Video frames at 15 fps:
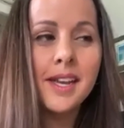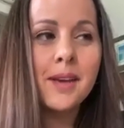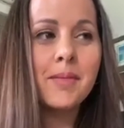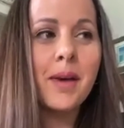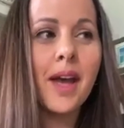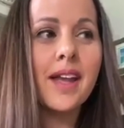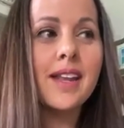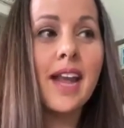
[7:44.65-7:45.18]

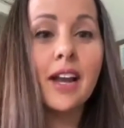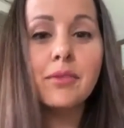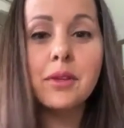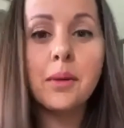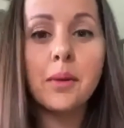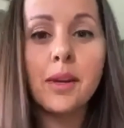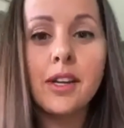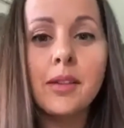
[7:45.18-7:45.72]
But next
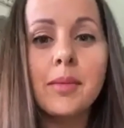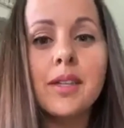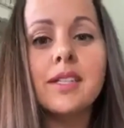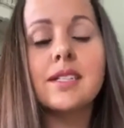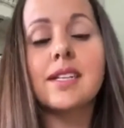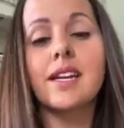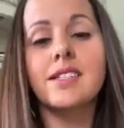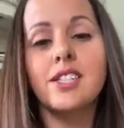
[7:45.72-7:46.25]
week we're going to be
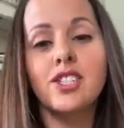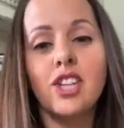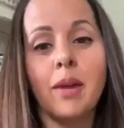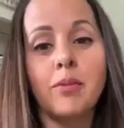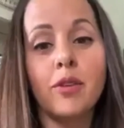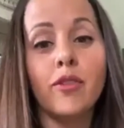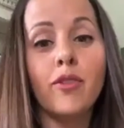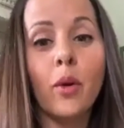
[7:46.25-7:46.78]
discussing
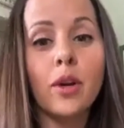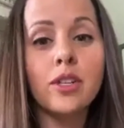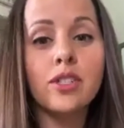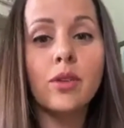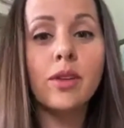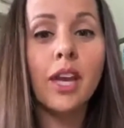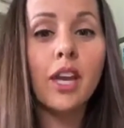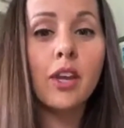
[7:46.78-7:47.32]
chapter 4.
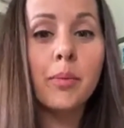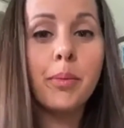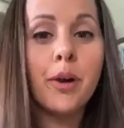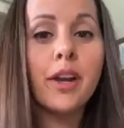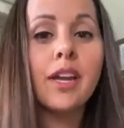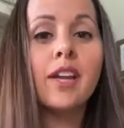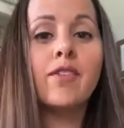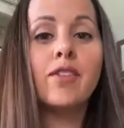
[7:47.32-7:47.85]
So get your
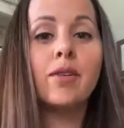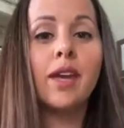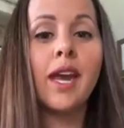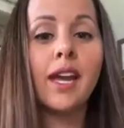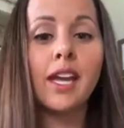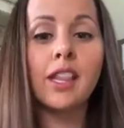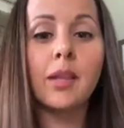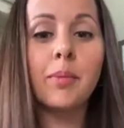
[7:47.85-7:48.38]
book. If you
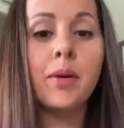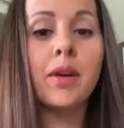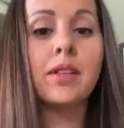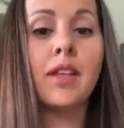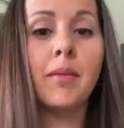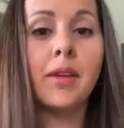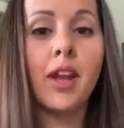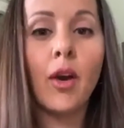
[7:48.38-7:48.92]
can't get the book,
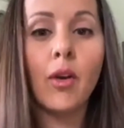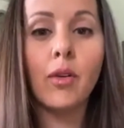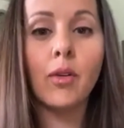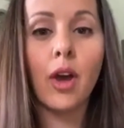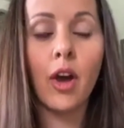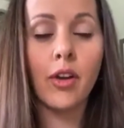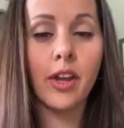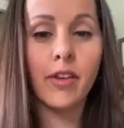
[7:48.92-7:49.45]
let me know and
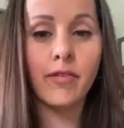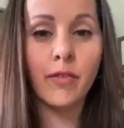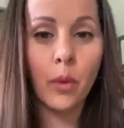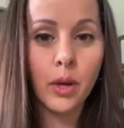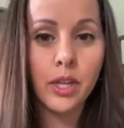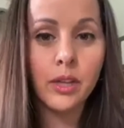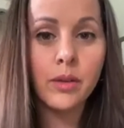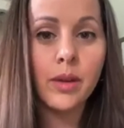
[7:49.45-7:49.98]
I'll get it
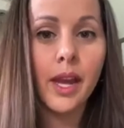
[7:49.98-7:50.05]
for you.